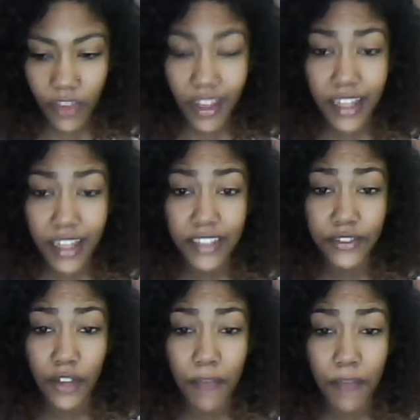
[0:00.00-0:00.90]

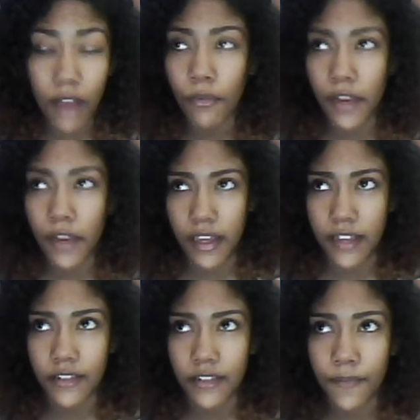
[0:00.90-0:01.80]
no matter what it
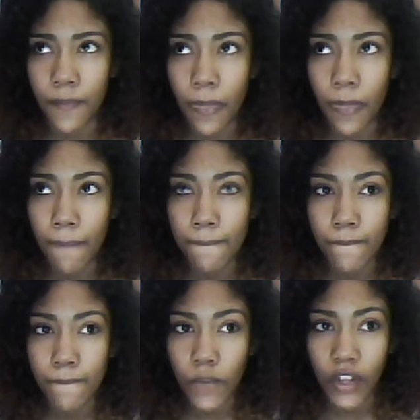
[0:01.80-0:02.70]
is,
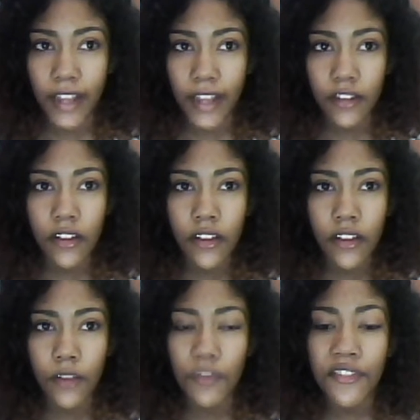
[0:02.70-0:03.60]
like
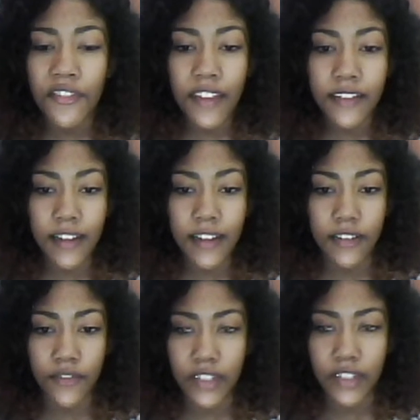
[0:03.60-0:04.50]
with things like
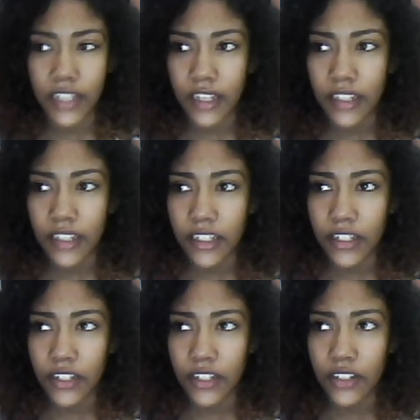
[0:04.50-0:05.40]
this, obviously,
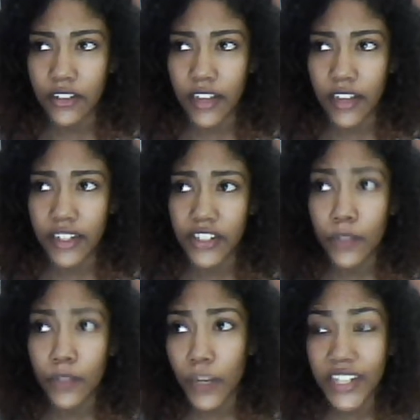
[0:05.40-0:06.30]
like
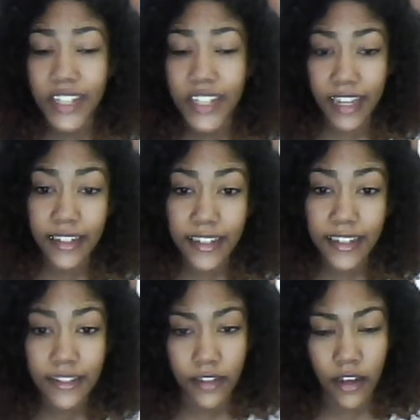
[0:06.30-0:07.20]
she wished she had
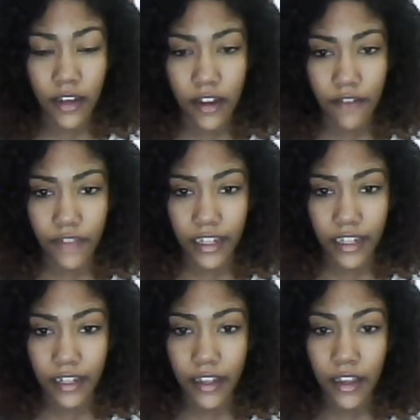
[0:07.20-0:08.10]
listened to her gut
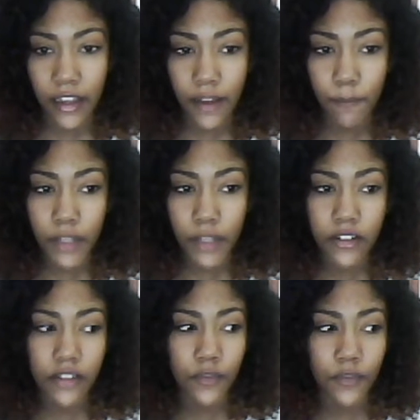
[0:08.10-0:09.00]
feeling,
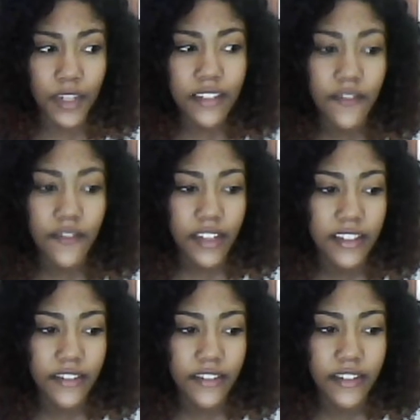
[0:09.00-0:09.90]
because when it's something
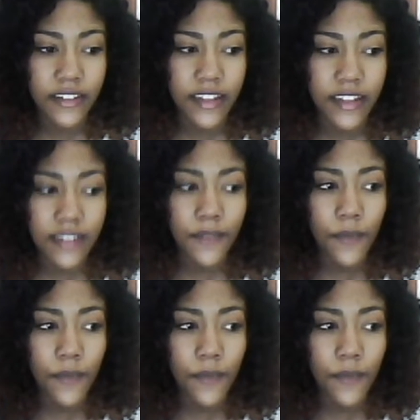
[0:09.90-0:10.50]
as serious as this,